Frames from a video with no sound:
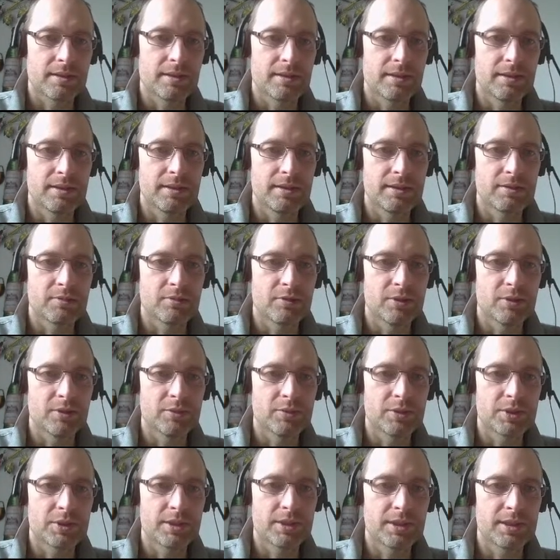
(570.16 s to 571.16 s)
in a real
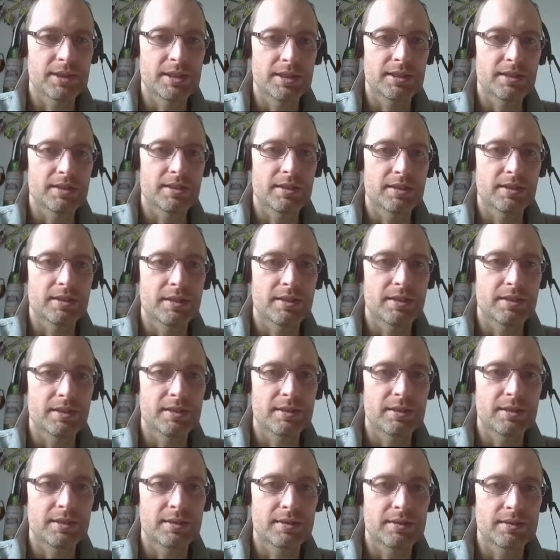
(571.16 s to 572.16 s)
machine,
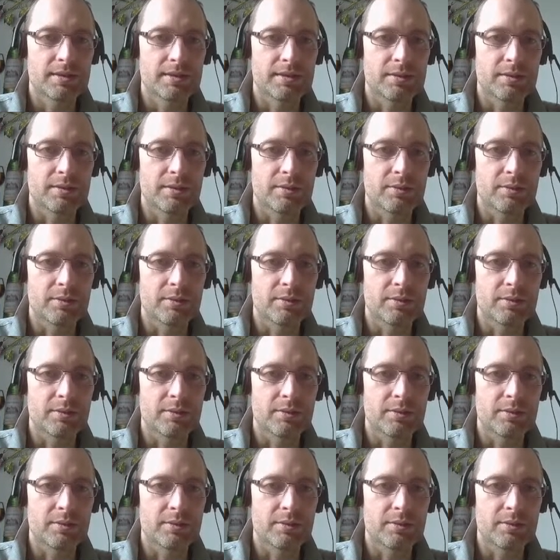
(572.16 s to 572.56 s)
so it